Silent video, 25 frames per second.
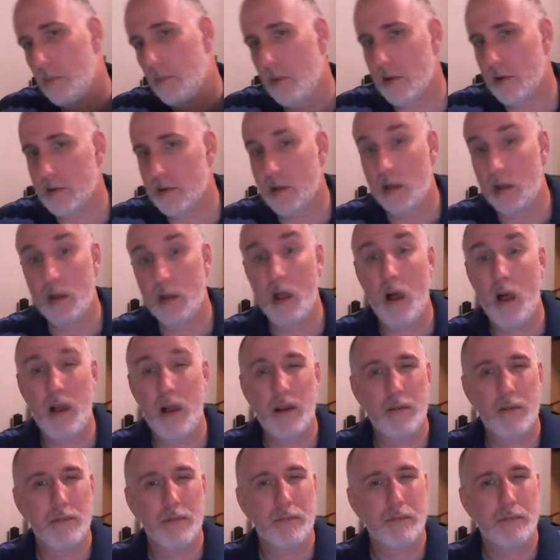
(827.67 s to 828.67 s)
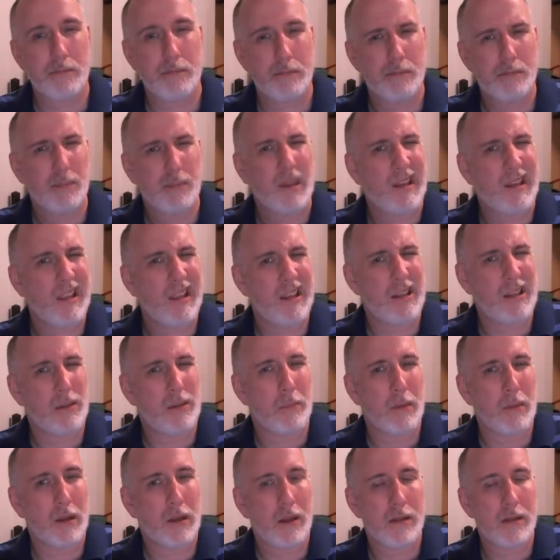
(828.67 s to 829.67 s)
pressed a lot of
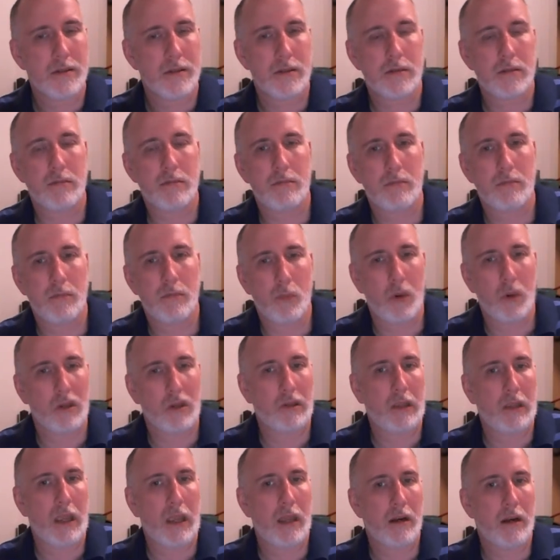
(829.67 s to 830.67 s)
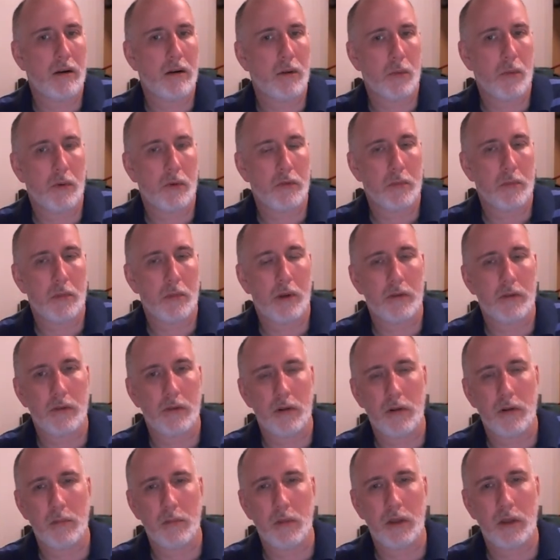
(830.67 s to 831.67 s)
Canadian bands when Canada wasn't pressing
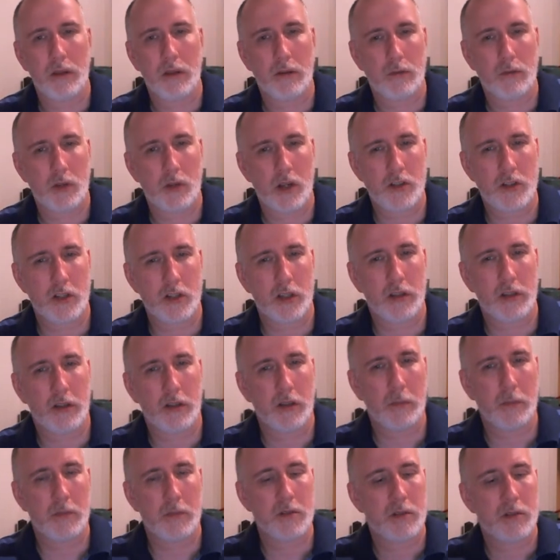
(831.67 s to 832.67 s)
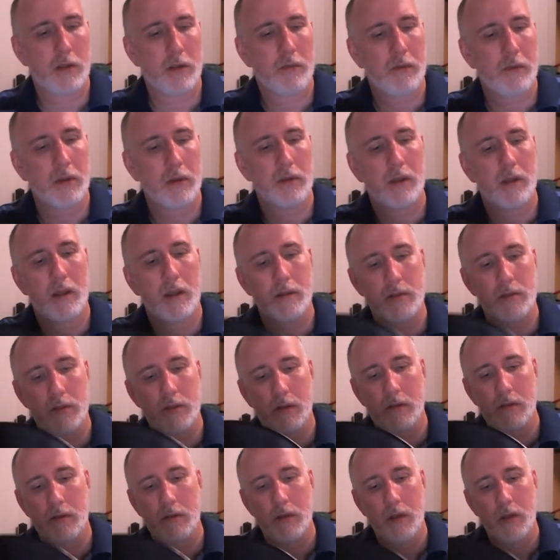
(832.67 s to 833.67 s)
them, like Tragically Hip and stuff like that. So,